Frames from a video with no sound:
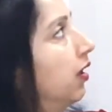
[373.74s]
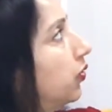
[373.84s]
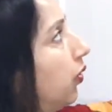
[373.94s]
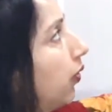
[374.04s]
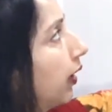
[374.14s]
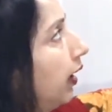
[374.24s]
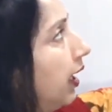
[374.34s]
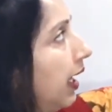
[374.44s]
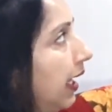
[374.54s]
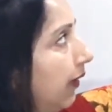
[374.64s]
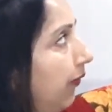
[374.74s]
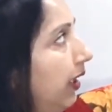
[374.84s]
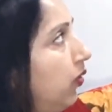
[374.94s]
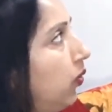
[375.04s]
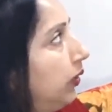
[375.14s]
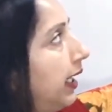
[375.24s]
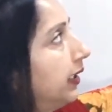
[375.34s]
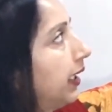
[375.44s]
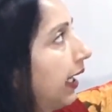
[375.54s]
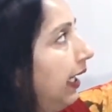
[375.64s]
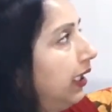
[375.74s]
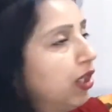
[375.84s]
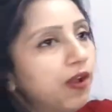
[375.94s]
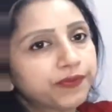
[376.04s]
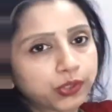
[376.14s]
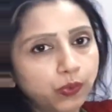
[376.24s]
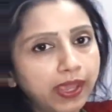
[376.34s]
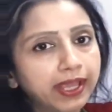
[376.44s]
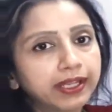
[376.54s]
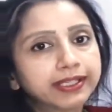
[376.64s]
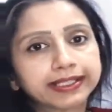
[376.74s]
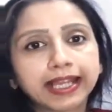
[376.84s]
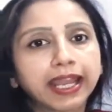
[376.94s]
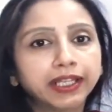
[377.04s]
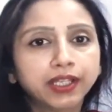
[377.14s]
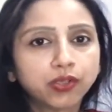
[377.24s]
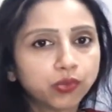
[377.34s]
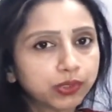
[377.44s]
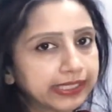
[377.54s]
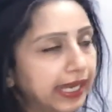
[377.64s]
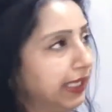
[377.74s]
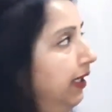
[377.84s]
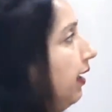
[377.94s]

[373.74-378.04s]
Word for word: So we know that the area of square is side into side.